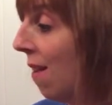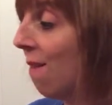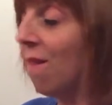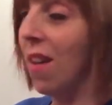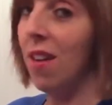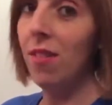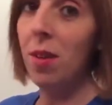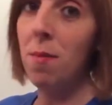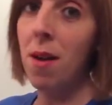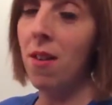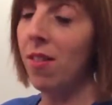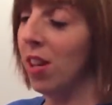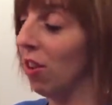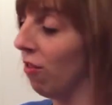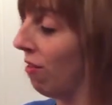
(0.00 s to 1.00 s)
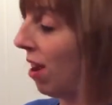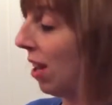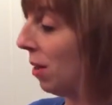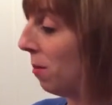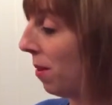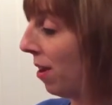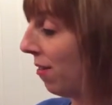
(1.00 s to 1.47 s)
Very Merry
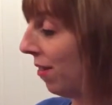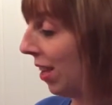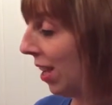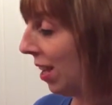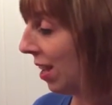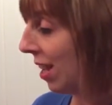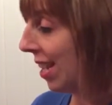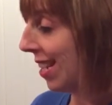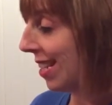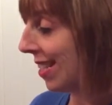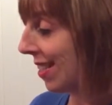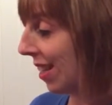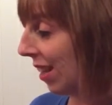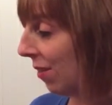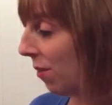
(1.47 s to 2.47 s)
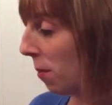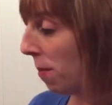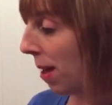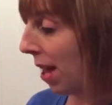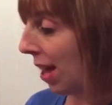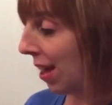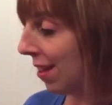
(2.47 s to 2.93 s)
Cranberry, Silver
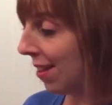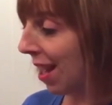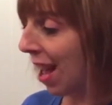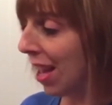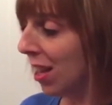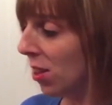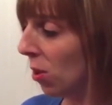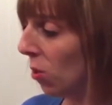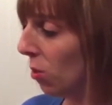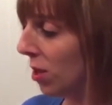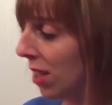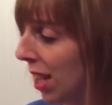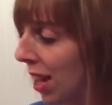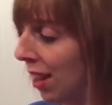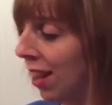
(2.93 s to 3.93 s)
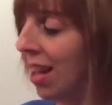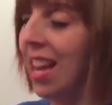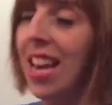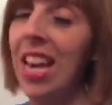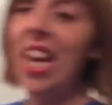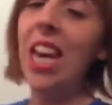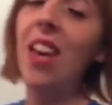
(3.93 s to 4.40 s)
Bells, Ice Hotel,
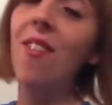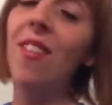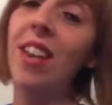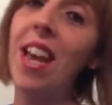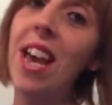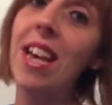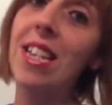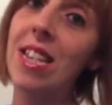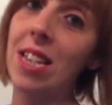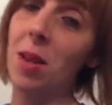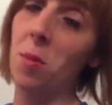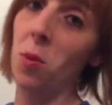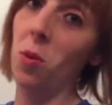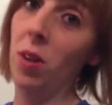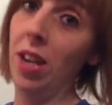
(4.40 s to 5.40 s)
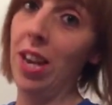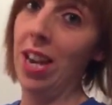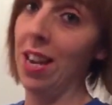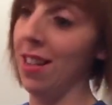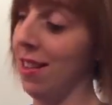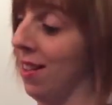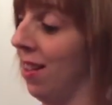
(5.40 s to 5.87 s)
even Eskimo
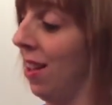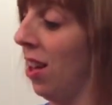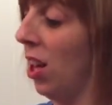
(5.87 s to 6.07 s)
Kiss.